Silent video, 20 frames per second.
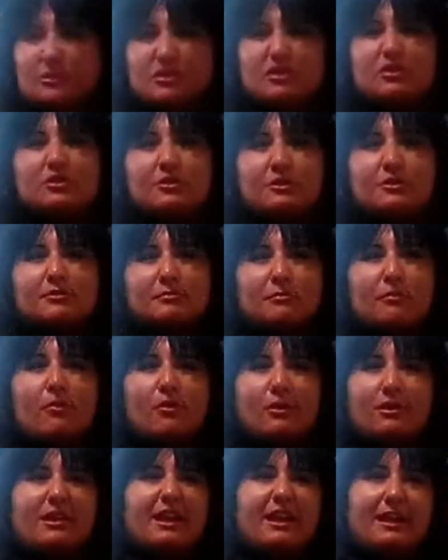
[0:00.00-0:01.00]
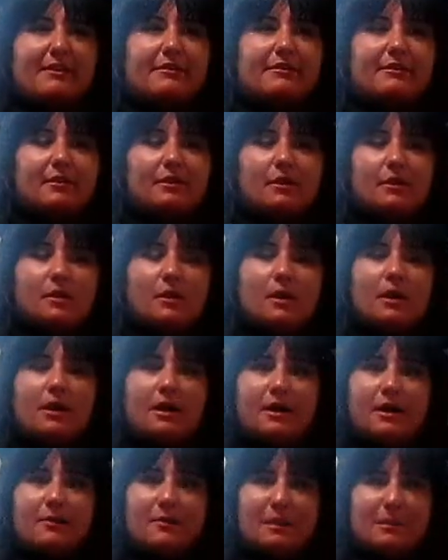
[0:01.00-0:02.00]
just looks more like
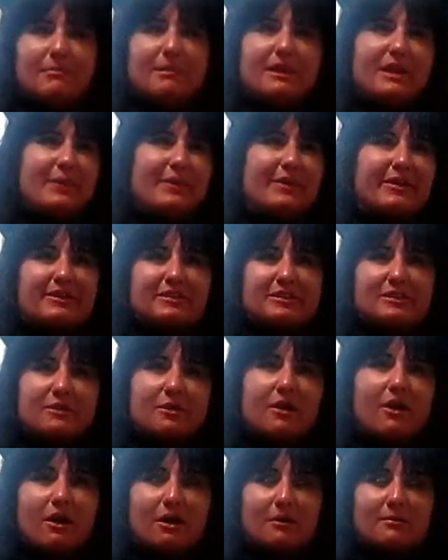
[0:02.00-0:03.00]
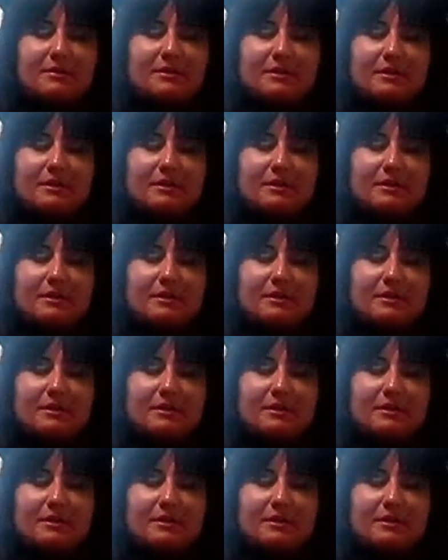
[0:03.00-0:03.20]
what Blake wears on her arm.